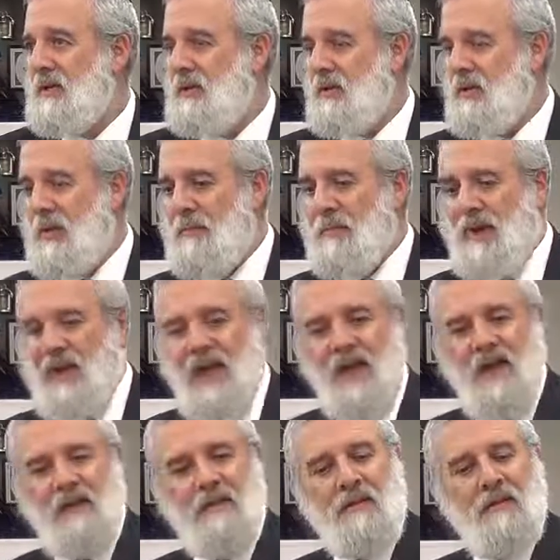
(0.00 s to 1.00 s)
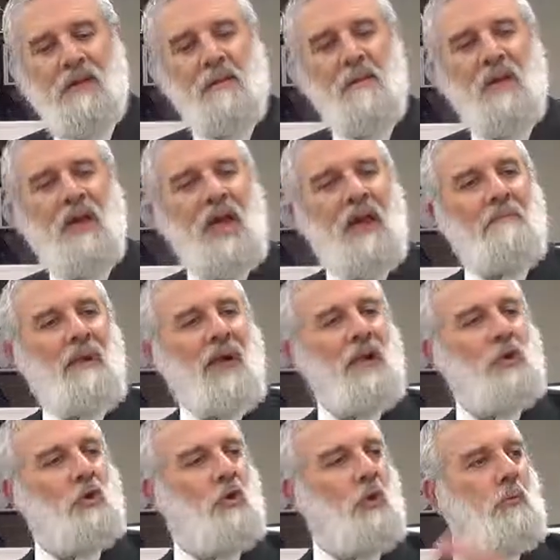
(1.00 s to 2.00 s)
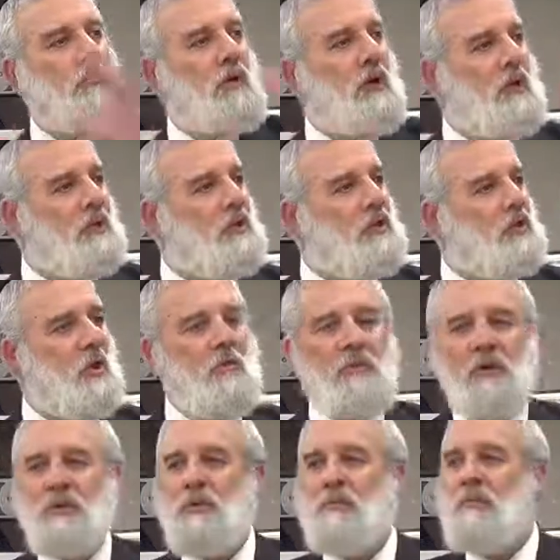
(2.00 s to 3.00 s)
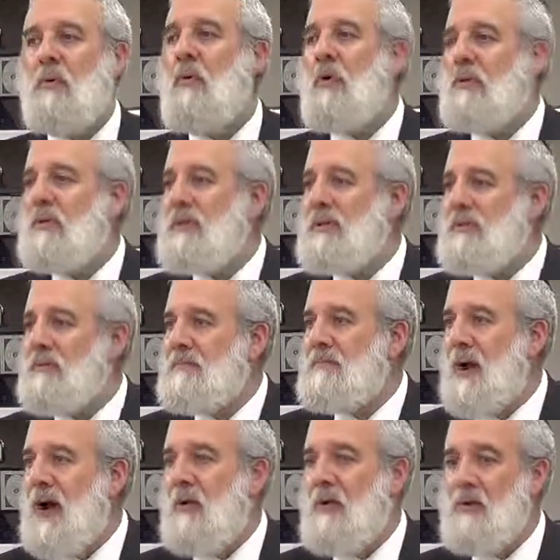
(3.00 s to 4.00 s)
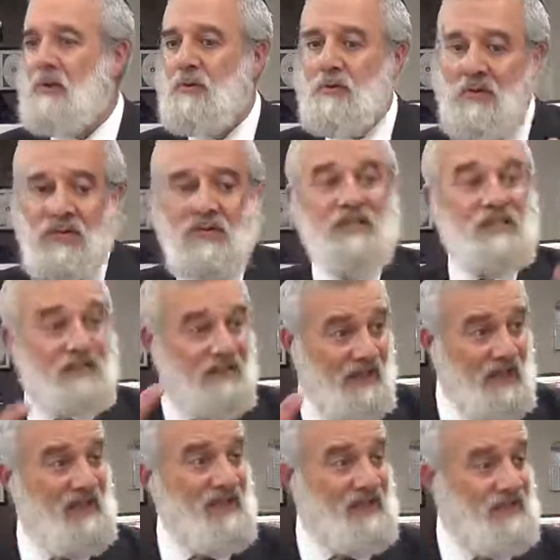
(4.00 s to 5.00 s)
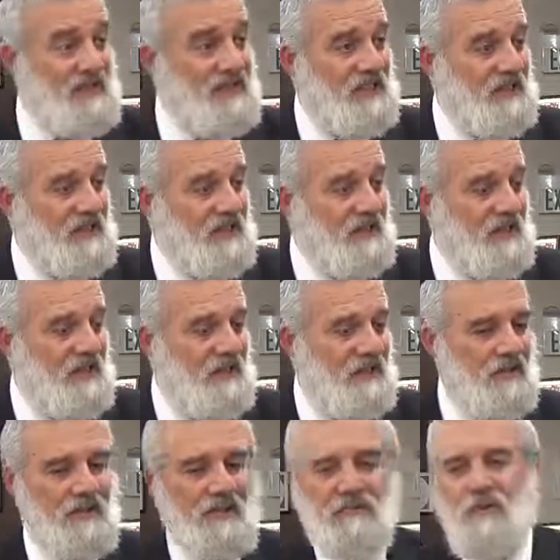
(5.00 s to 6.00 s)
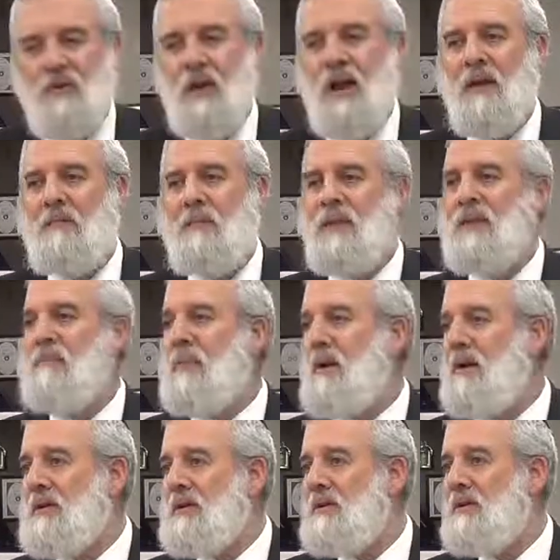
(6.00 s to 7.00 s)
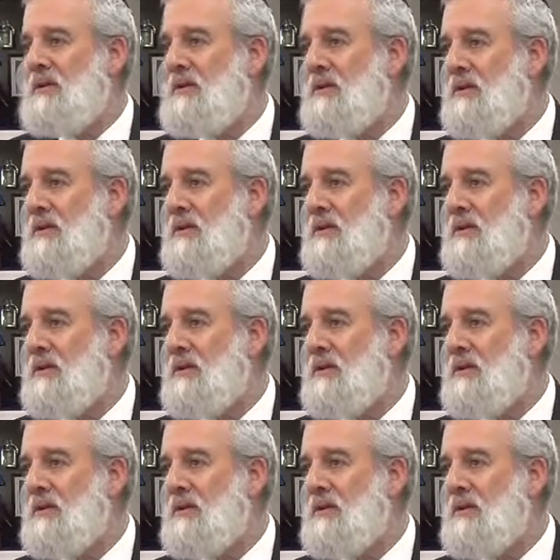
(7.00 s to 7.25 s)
So they began by attributing so much importance and power to these things that they forgot about the boss.